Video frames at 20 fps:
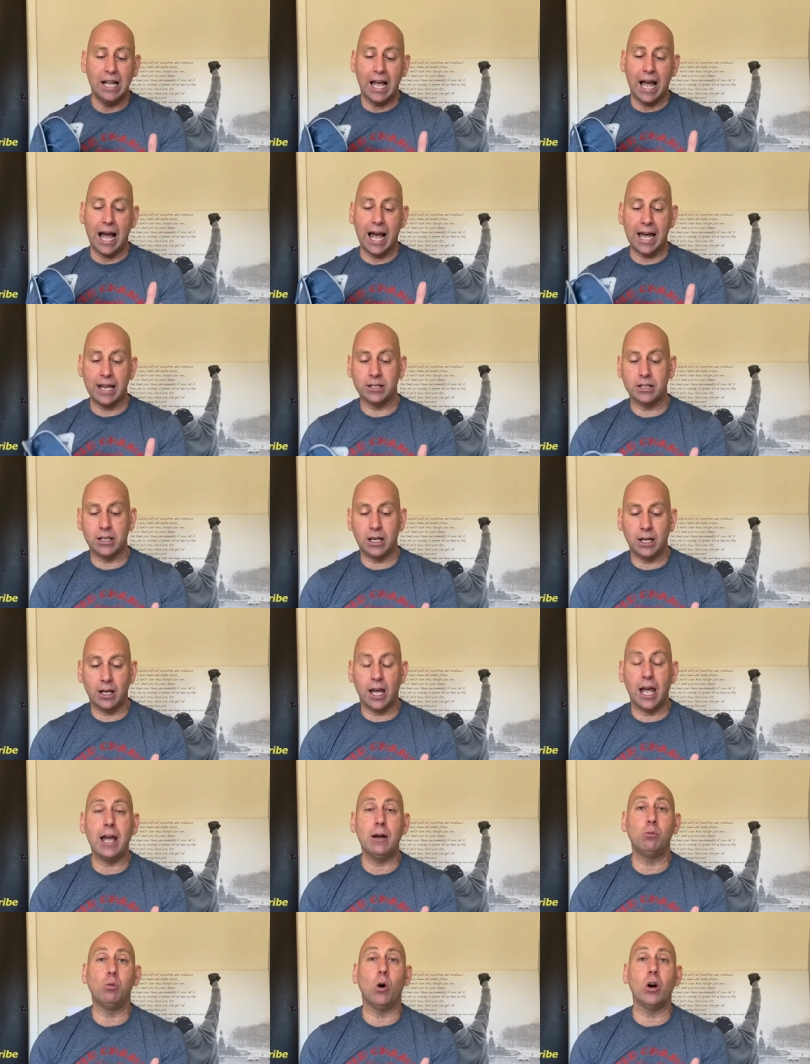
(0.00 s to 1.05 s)
And
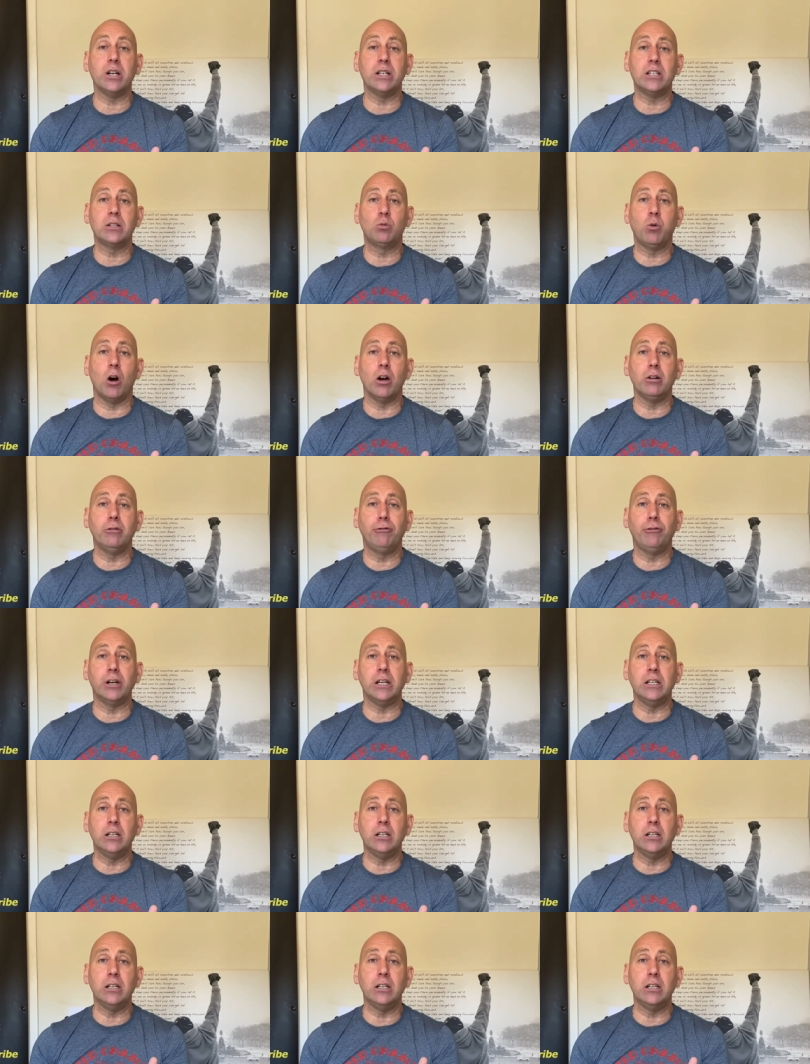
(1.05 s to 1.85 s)
how wide is wide feet?